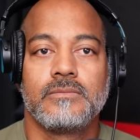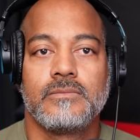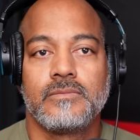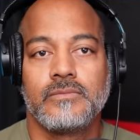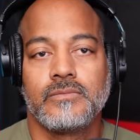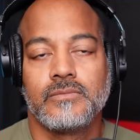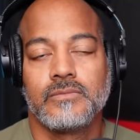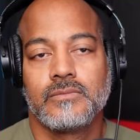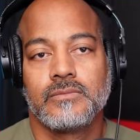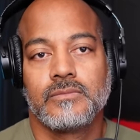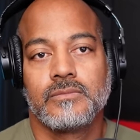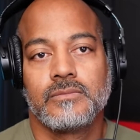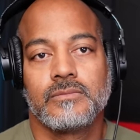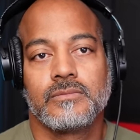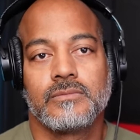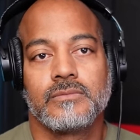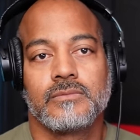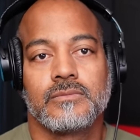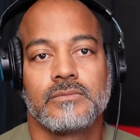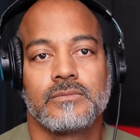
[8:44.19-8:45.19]

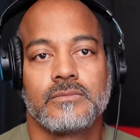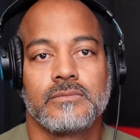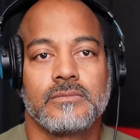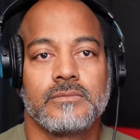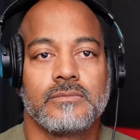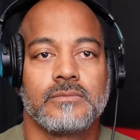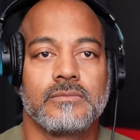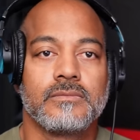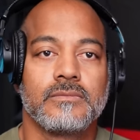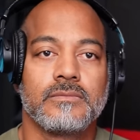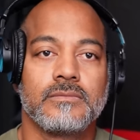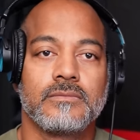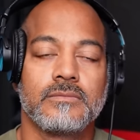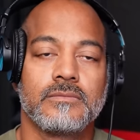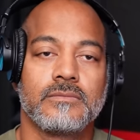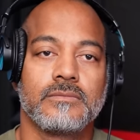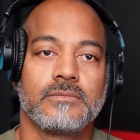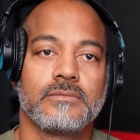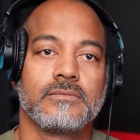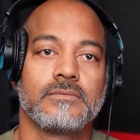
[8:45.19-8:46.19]

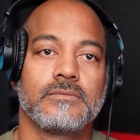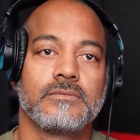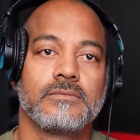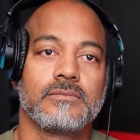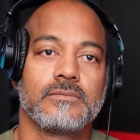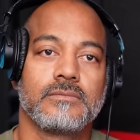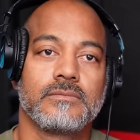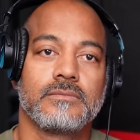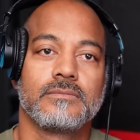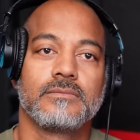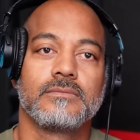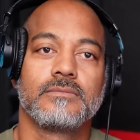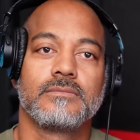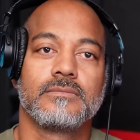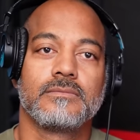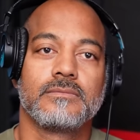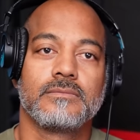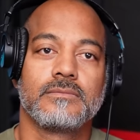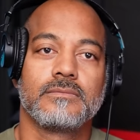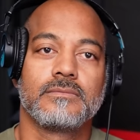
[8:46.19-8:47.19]

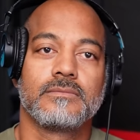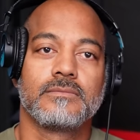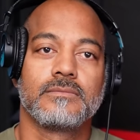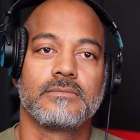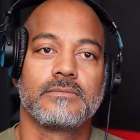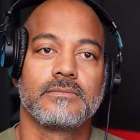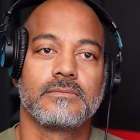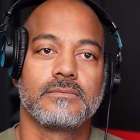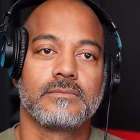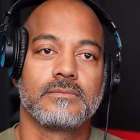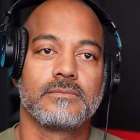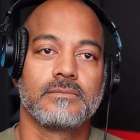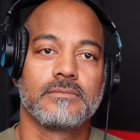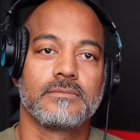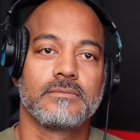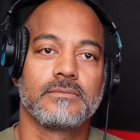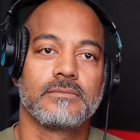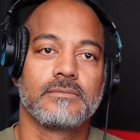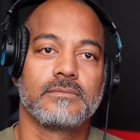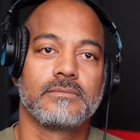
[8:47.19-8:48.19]

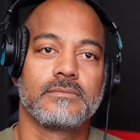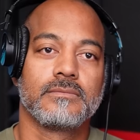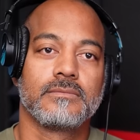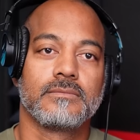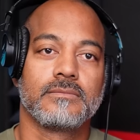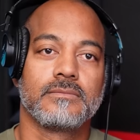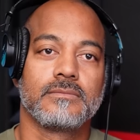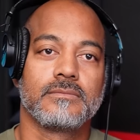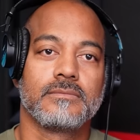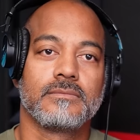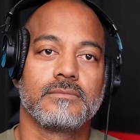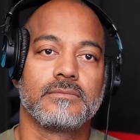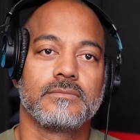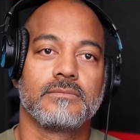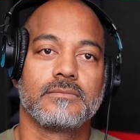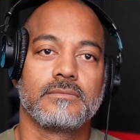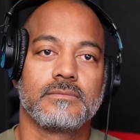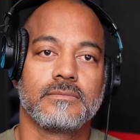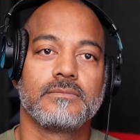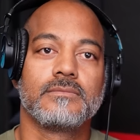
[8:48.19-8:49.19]

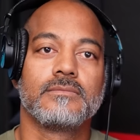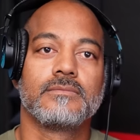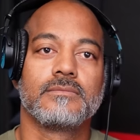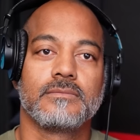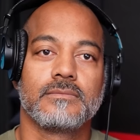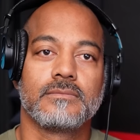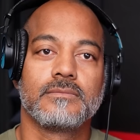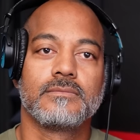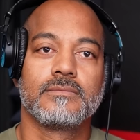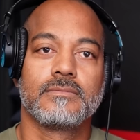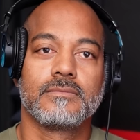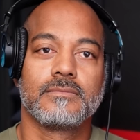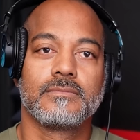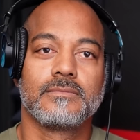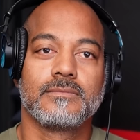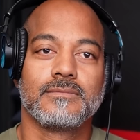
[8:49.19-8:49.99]
The person shown says nothing.